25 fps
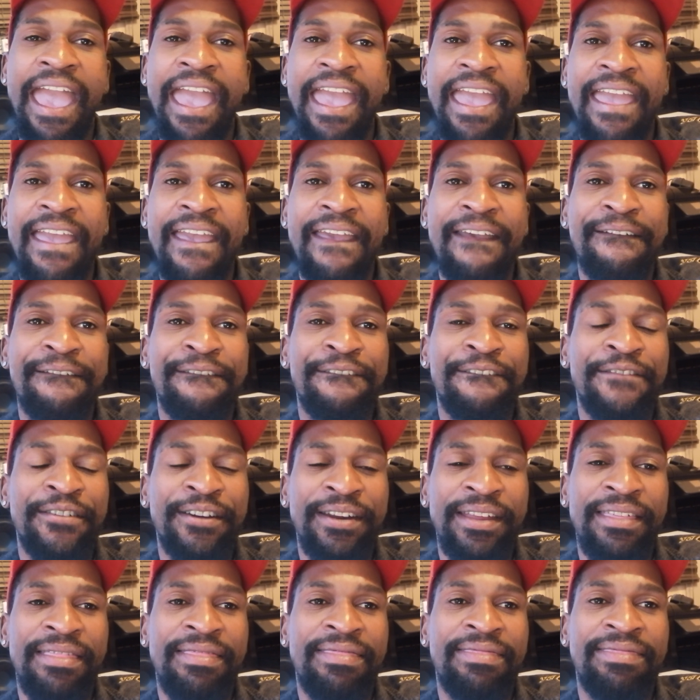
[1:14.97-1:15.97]

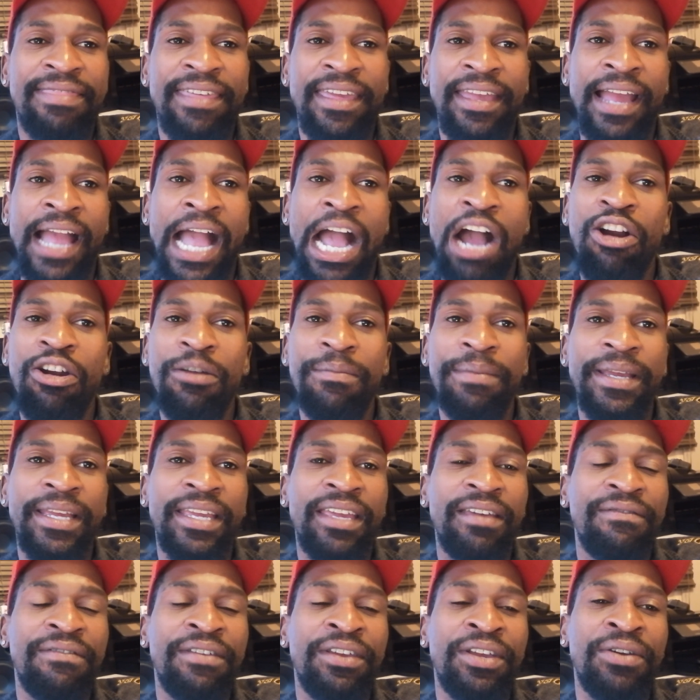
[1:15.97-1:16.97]
everything. I will be
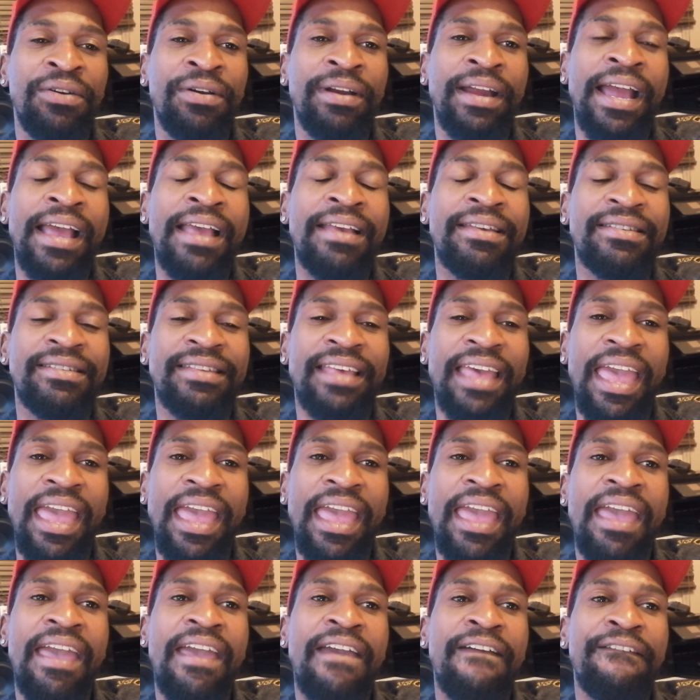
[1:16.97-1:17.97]
giving you guys
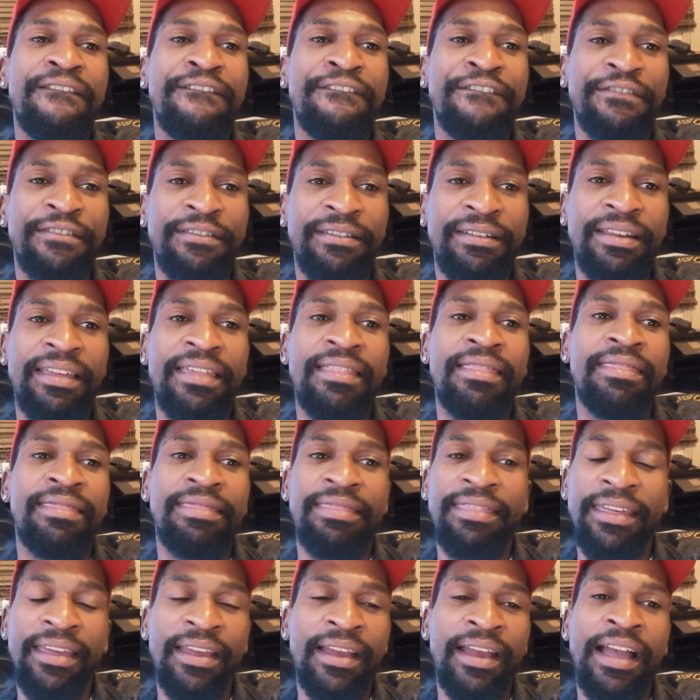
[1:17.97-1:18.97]

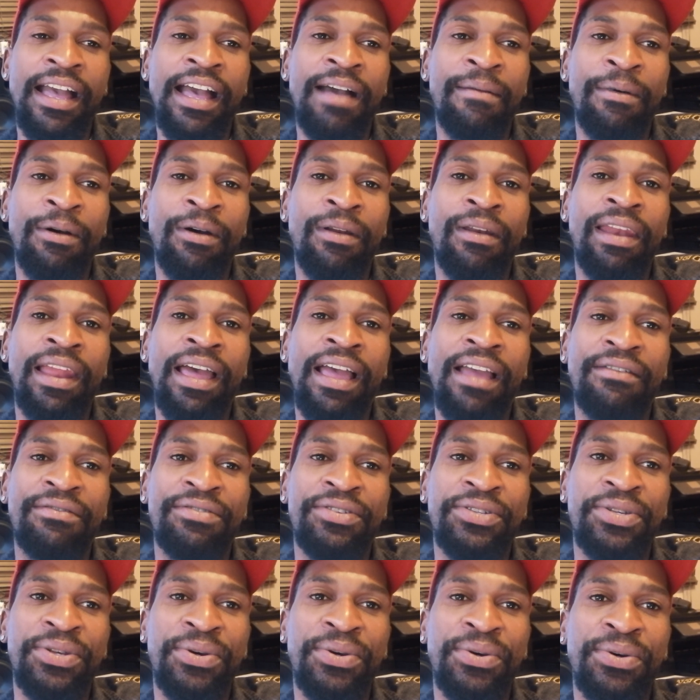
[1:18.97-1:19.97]
everything about life.
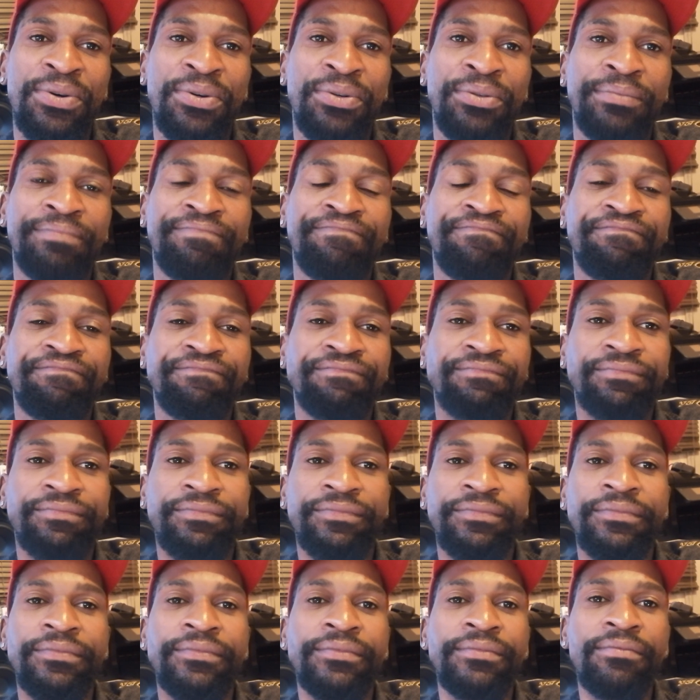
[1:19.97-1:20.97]
So
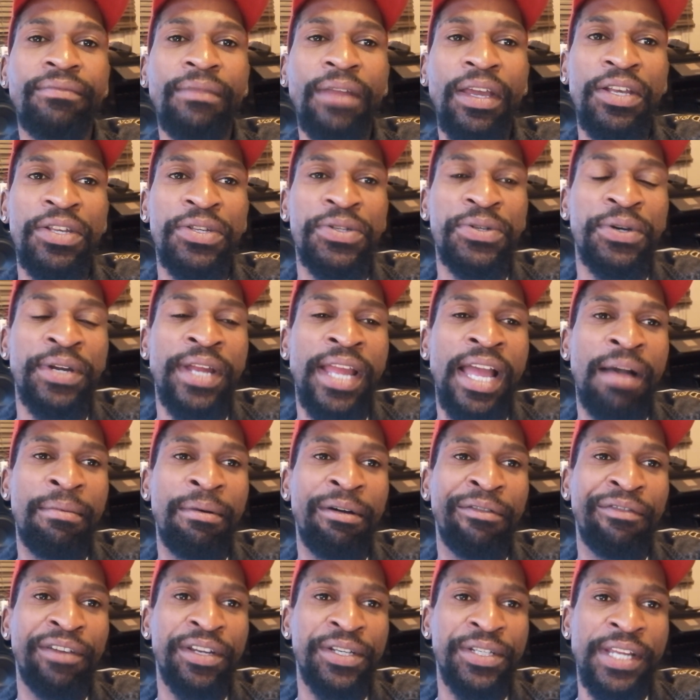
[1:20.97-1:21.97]
yeah,
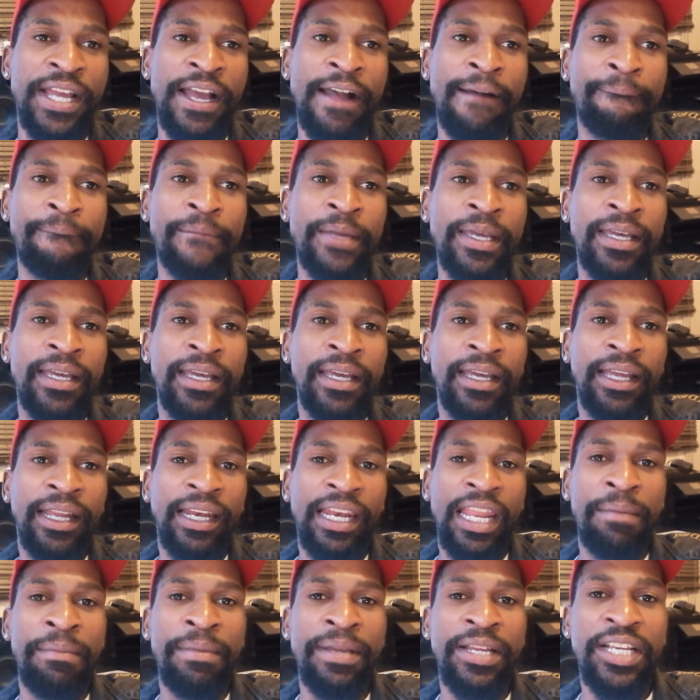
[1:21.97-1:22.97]
but yeah,
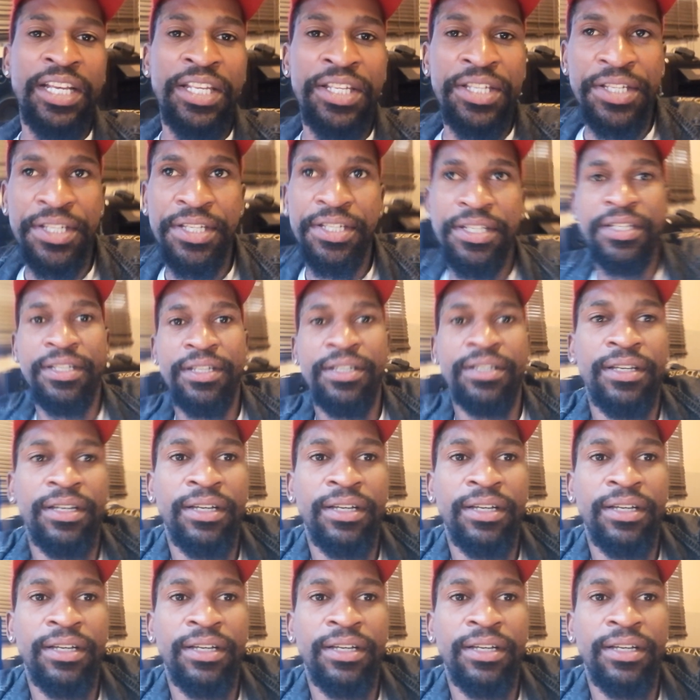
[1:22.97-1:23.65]
let me just